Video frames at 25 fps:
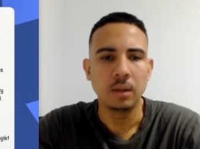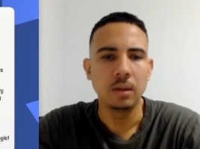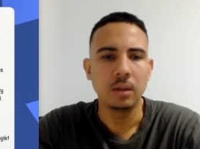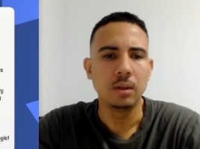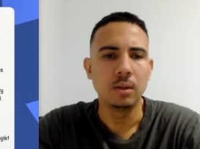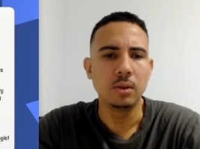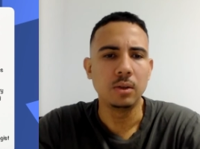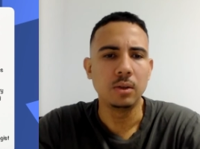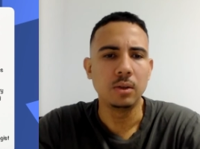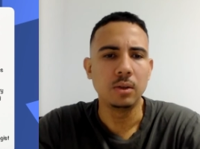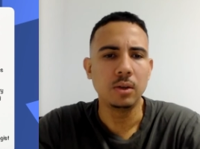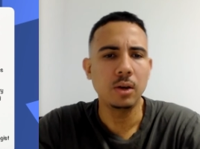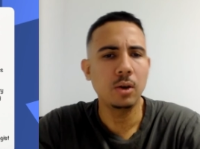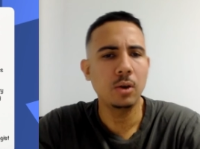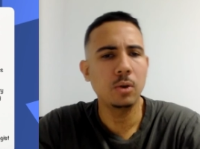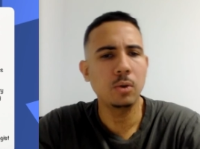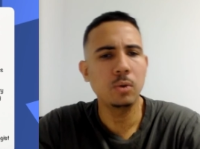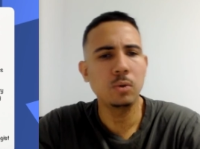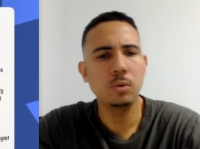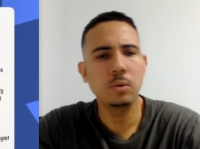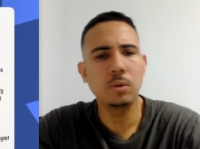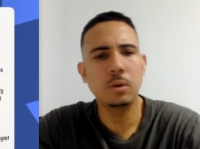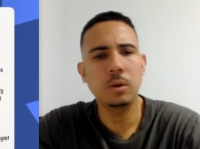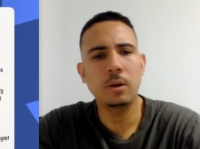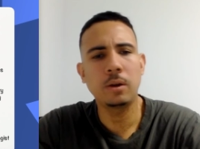
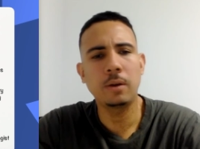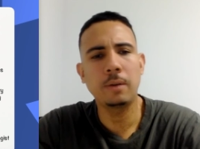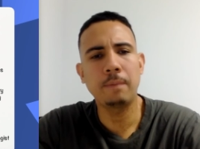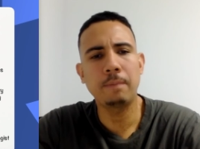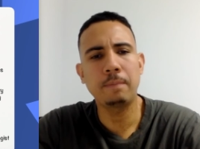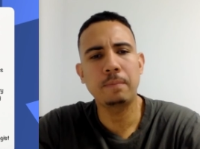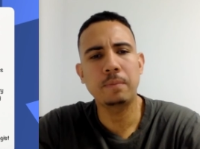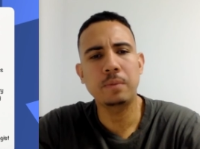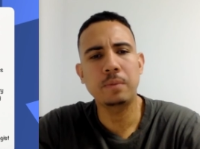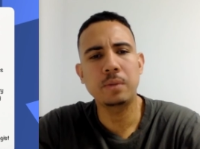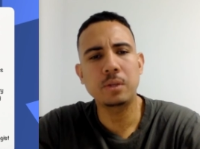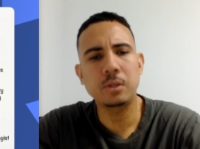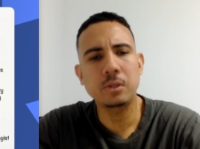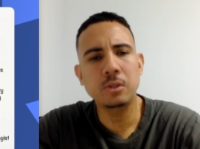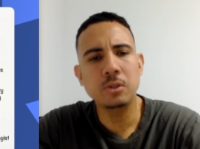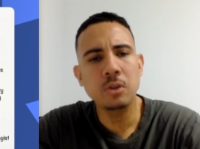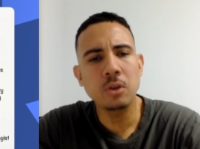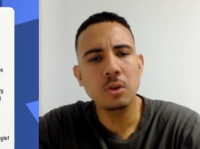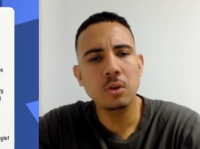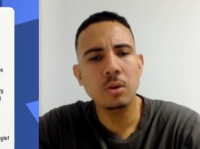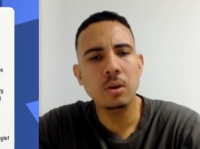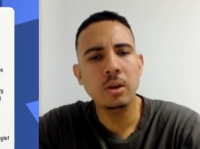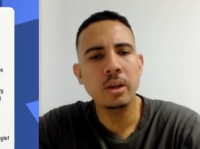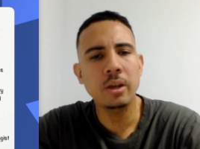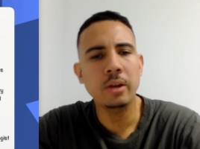No, there's
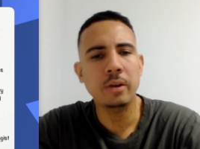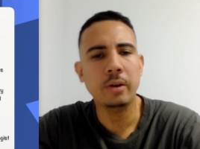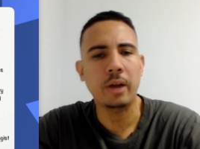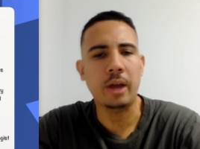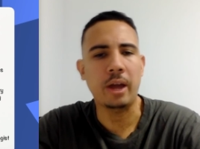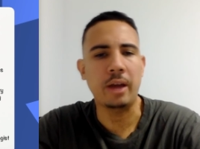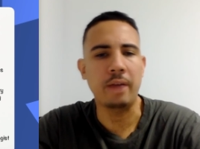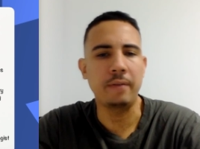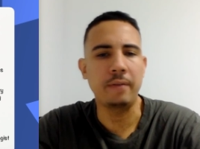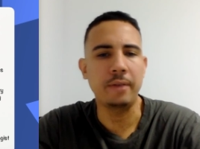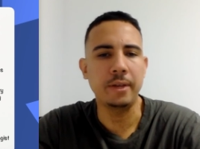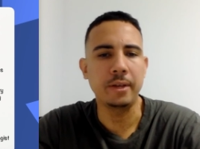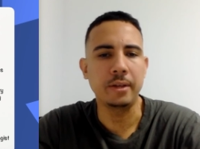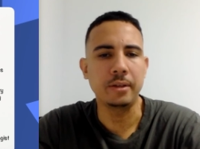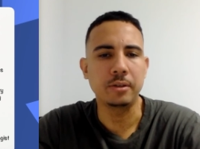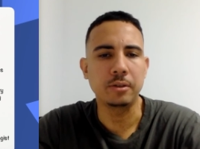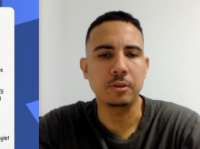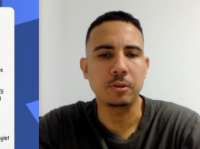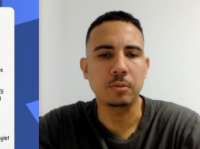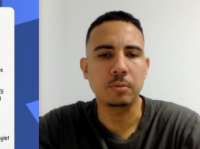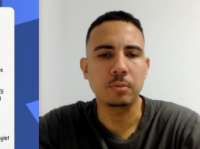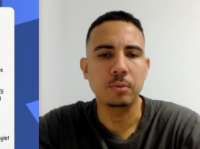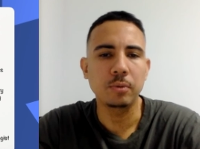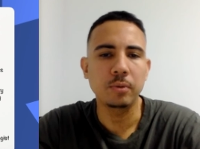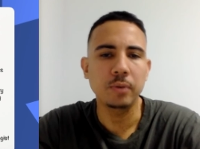no clear evidence
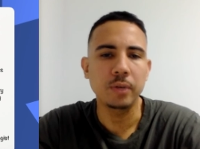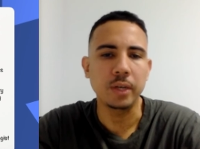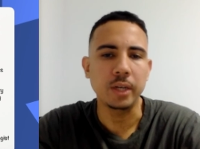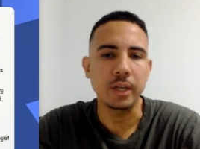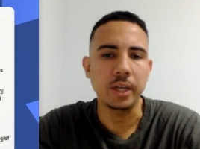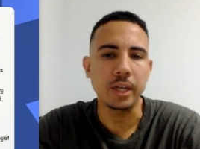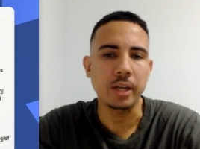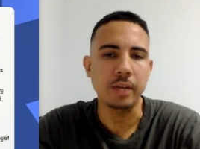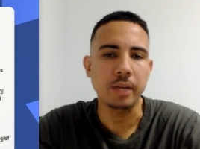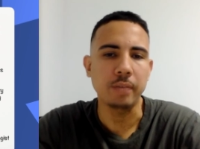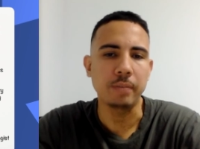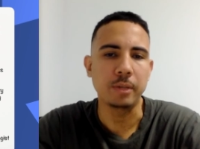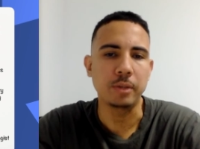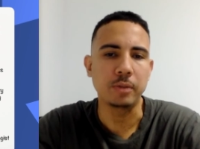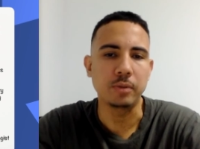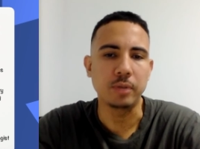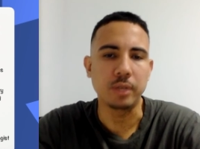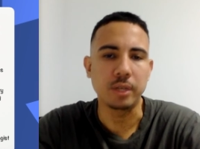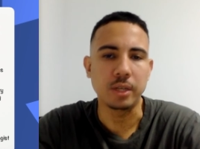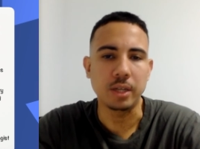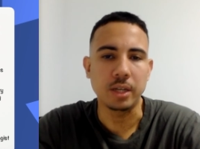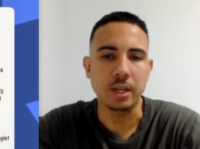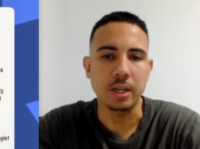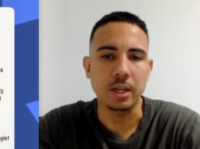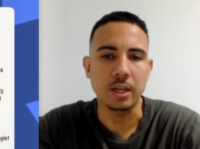or proven link
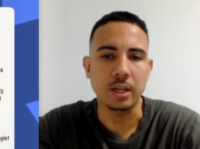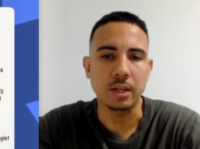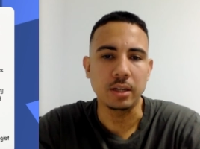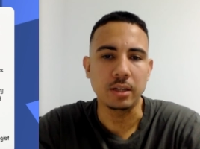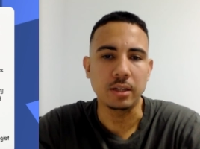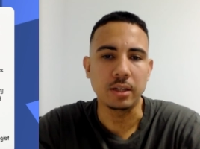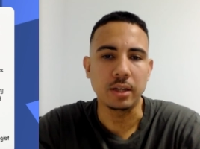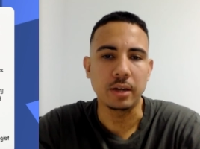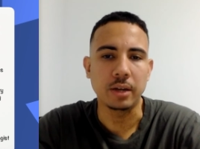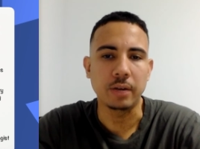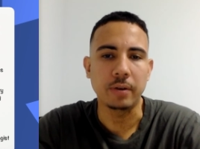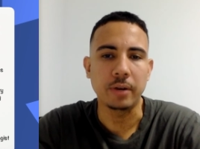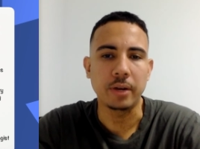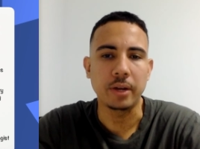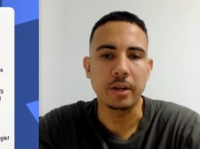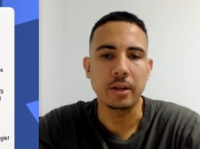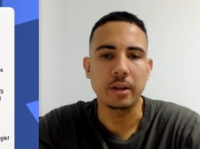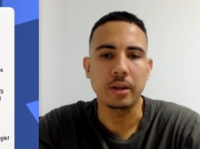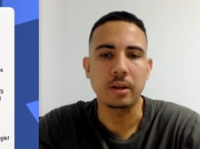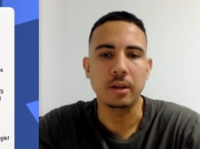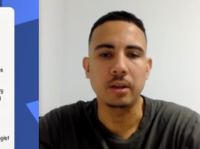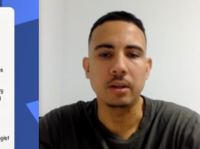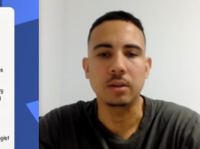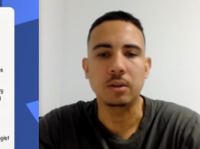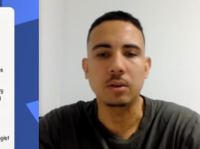between eating dairy
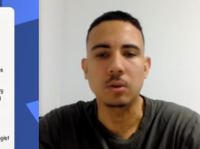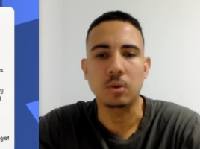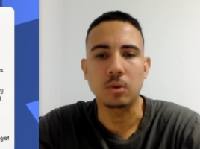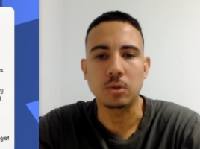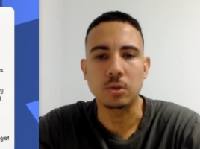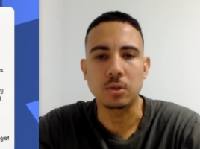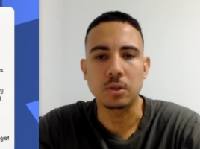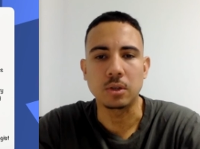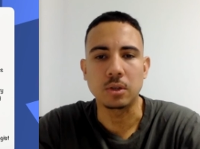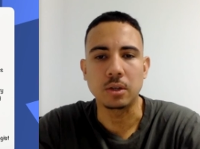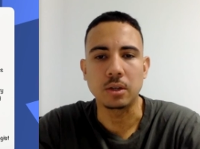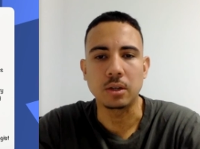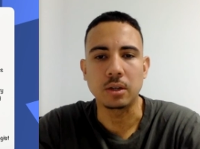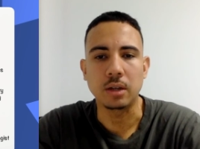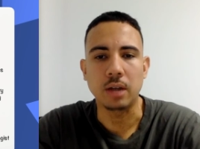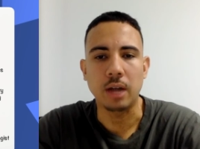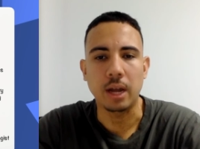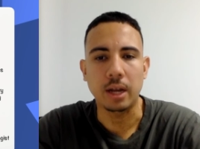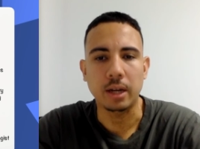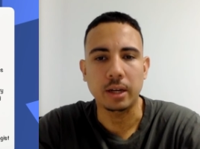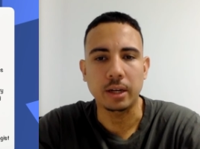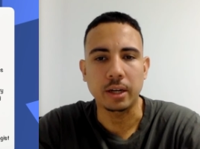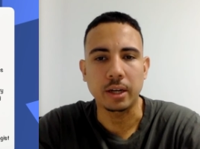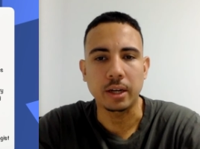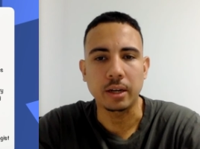and causing
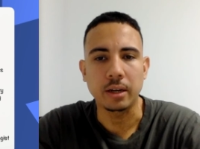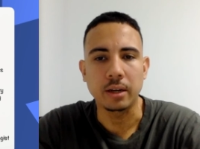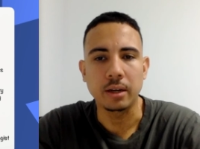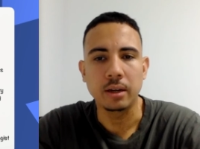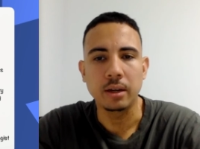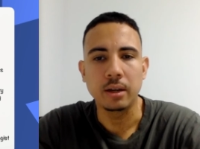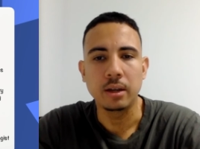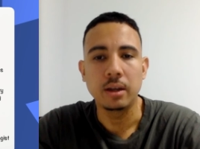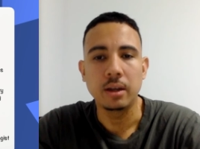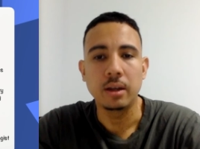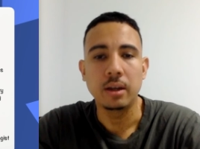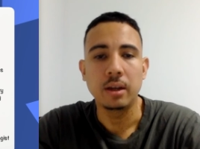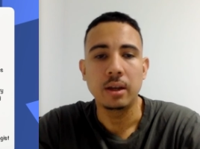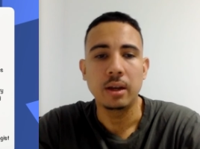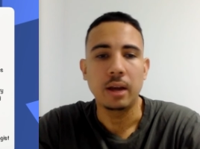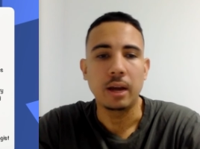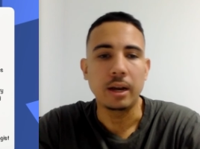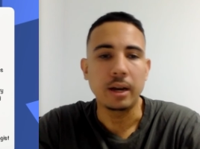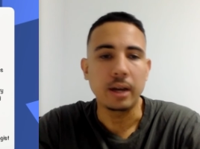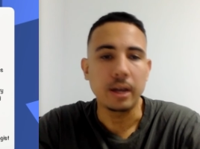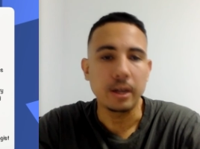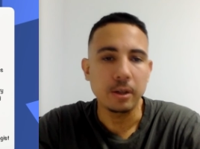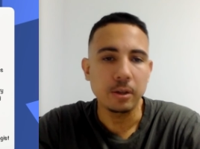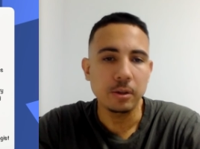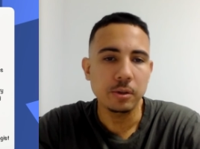acne.
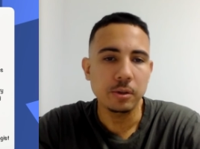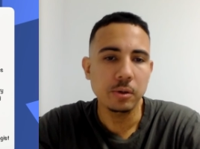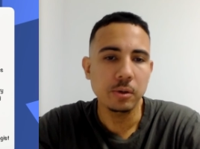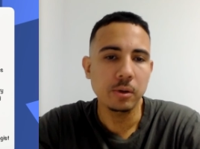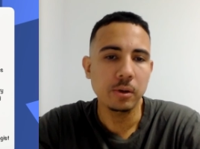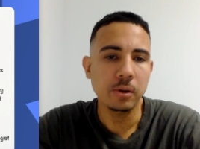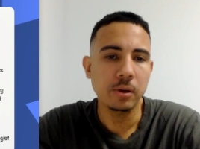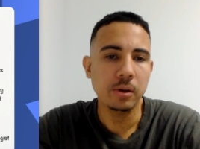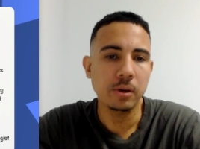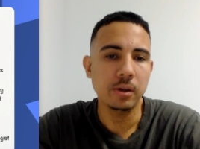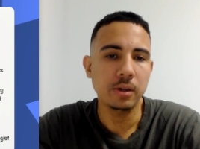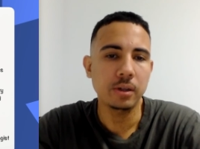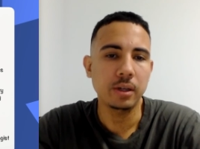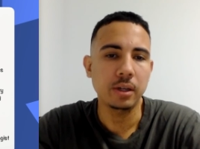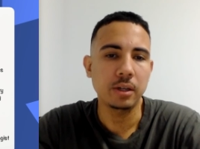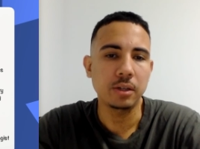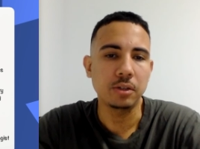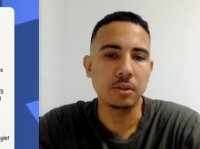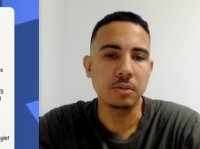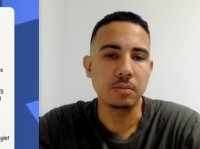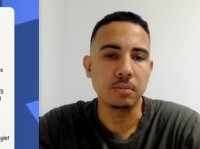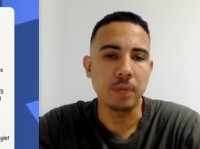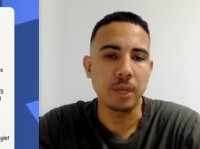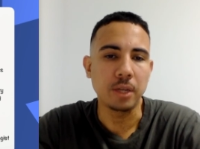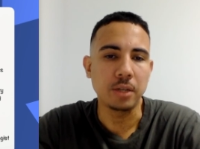And I also heard that
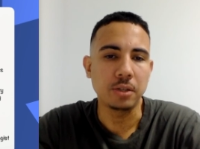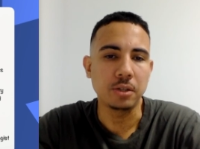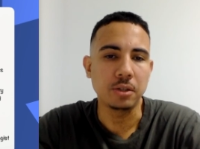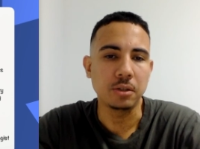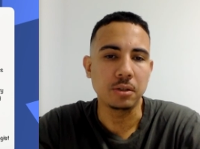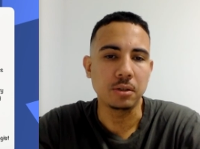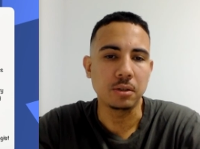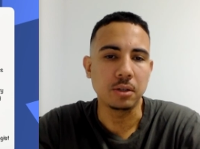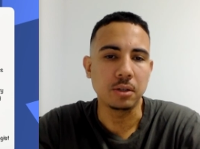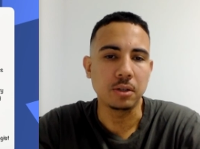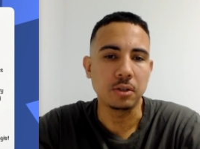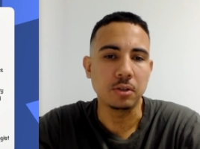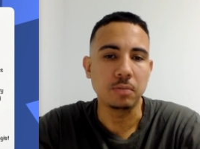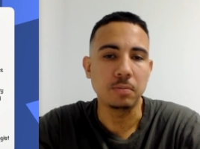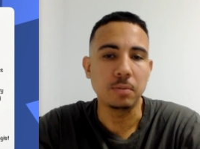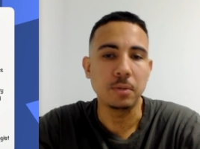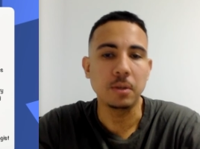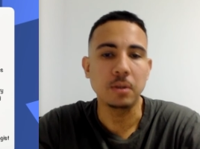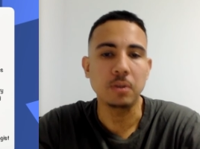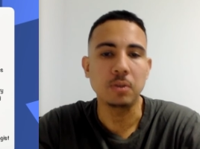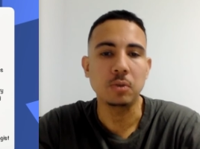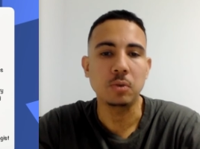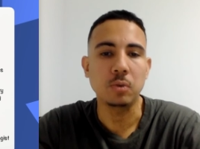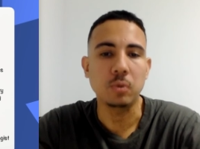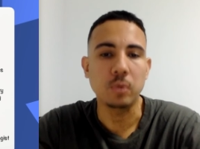you mentioned that you've
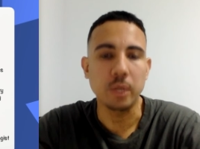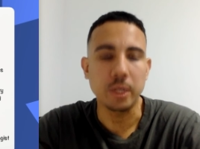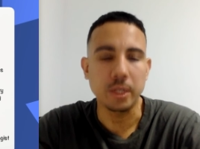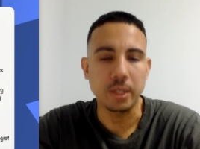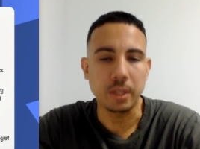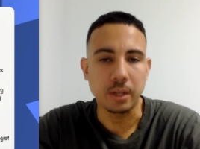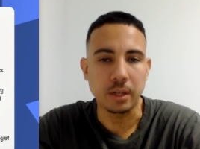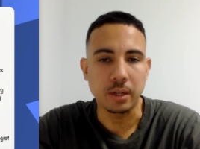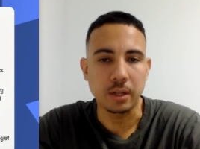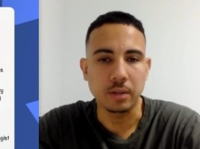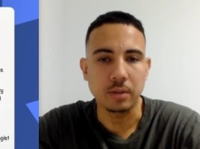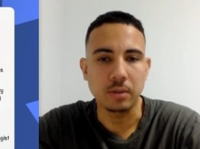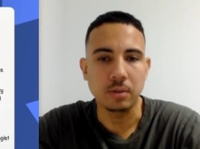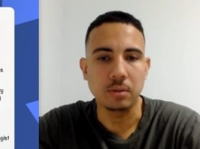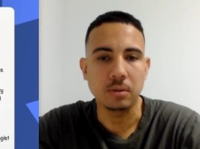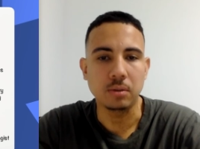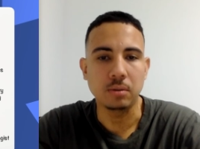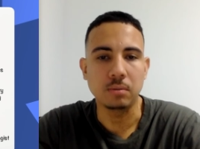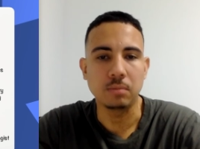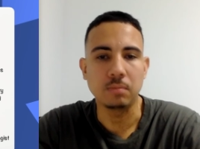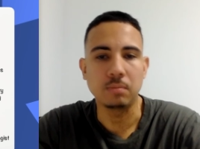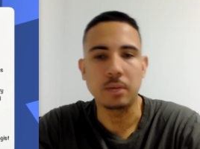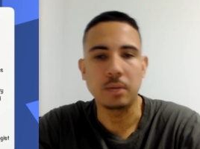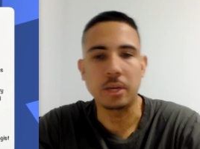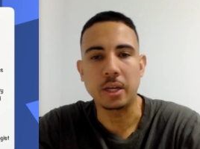been squeezing it to
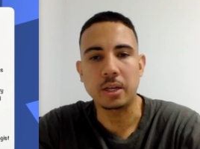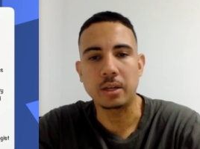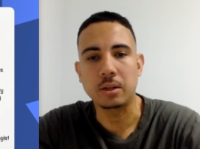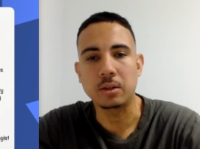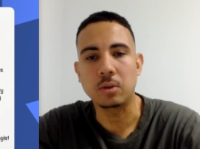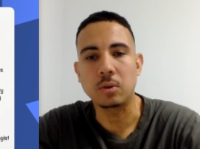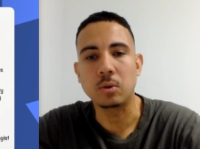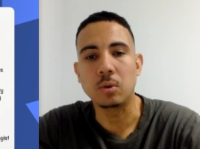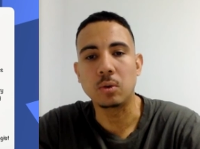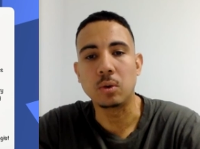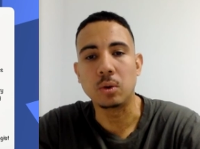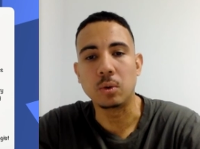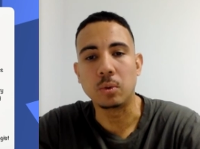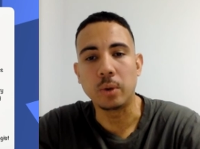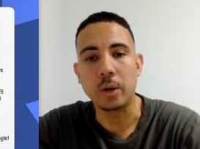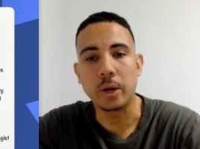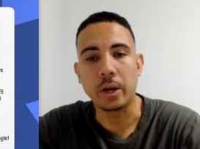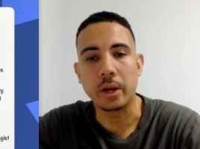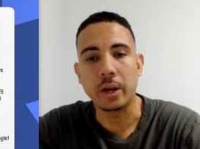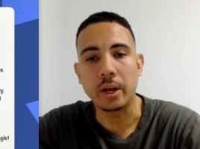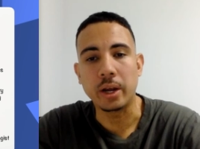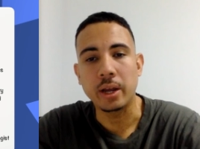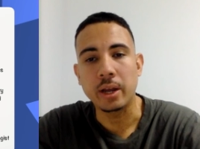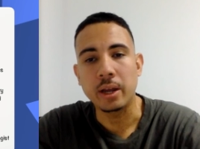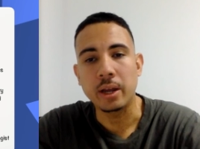make it go away.